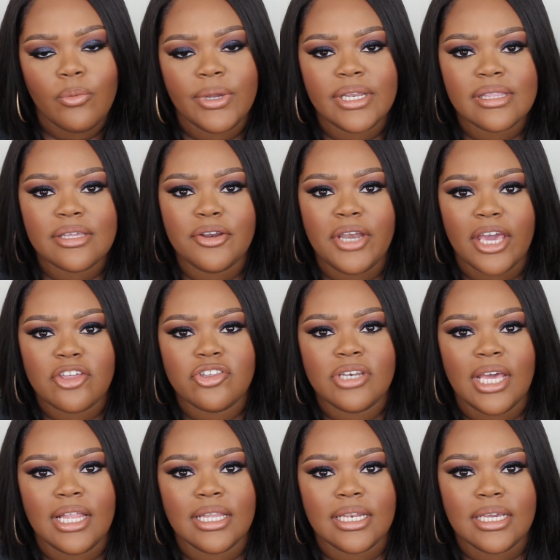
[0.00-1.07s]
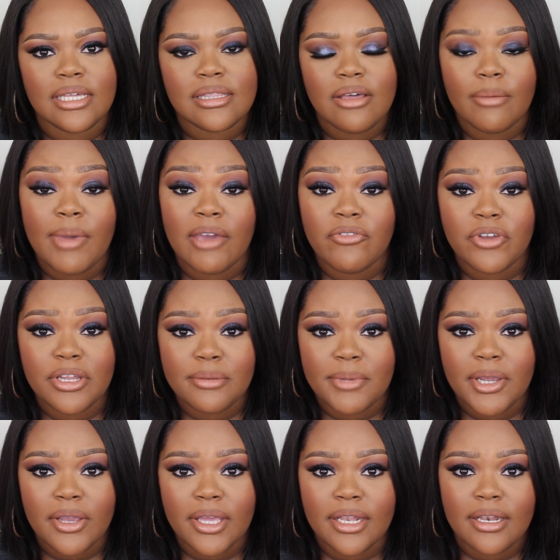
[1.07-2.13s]
what is your nationality? So I'm African
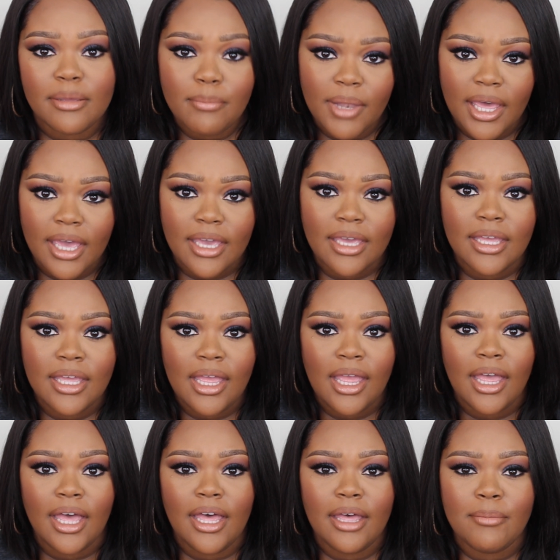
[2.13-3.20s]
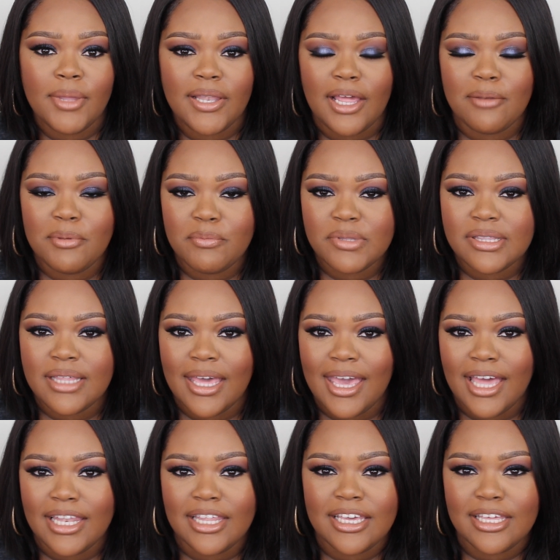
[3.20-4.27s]
American, I'm black. Um, a lot of people say
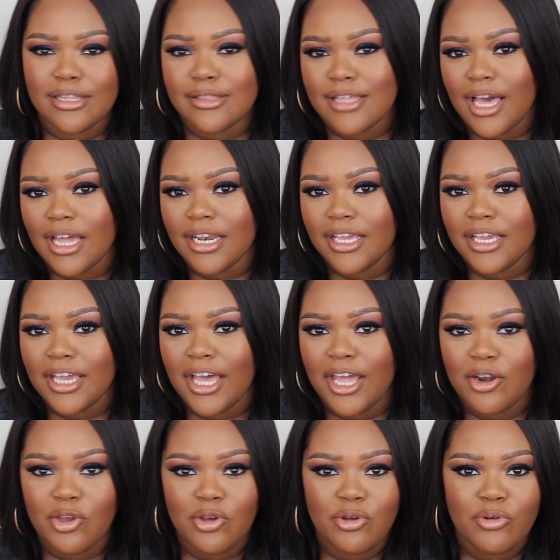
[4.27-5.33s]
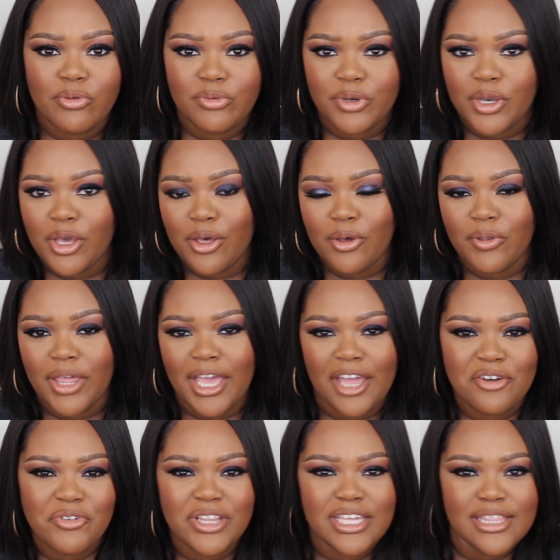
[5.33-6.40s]
I look exotic. I don't know. Like,
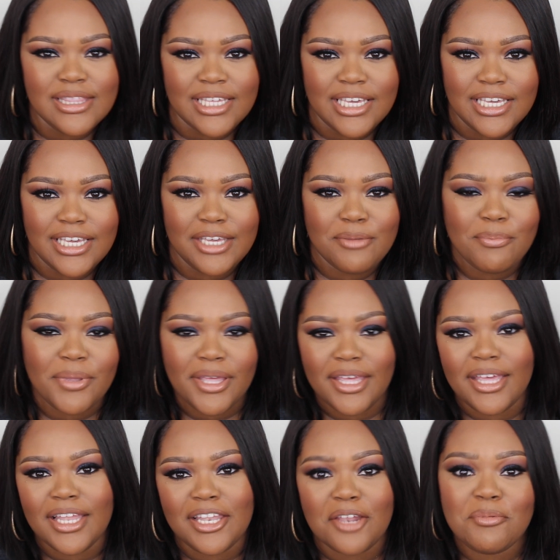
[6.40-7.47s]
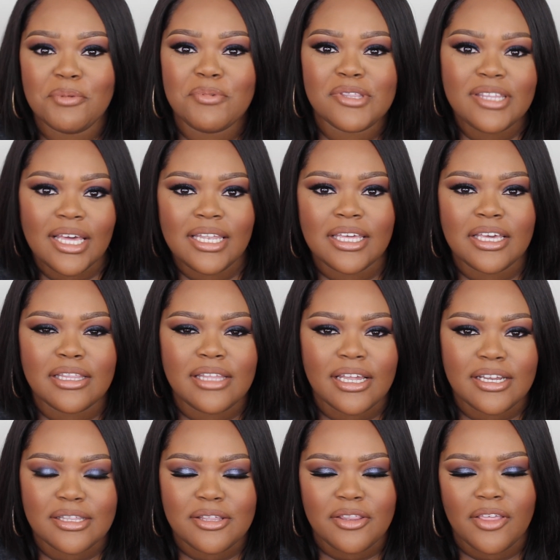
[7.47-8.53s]
I don't really see it, but a lot of people say I look
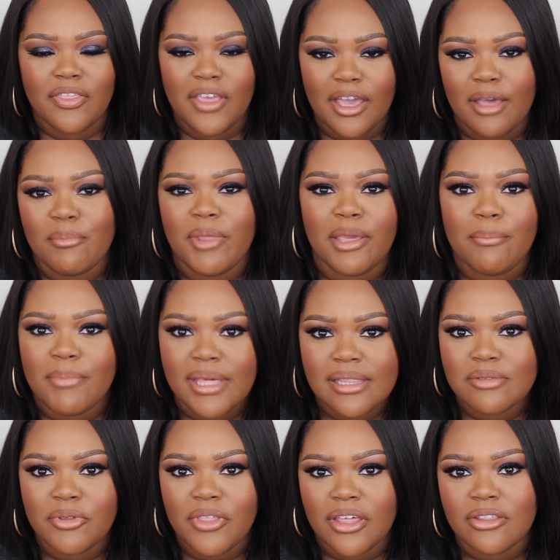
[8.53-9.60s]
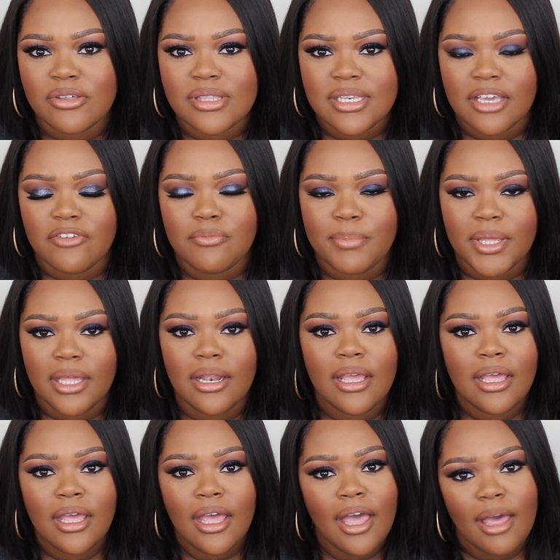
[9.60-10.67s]
exotic so they think I'm like mixed with other stuff. But
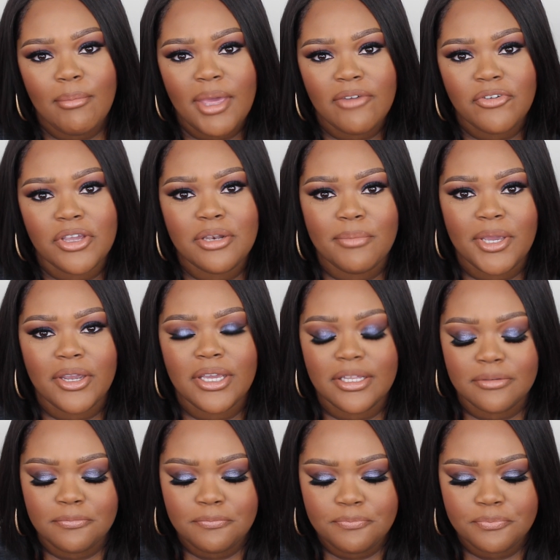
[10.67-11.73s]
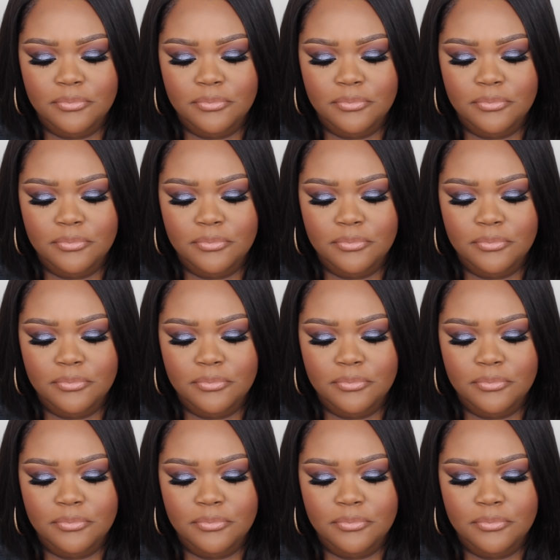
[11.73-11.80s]
I'm African American.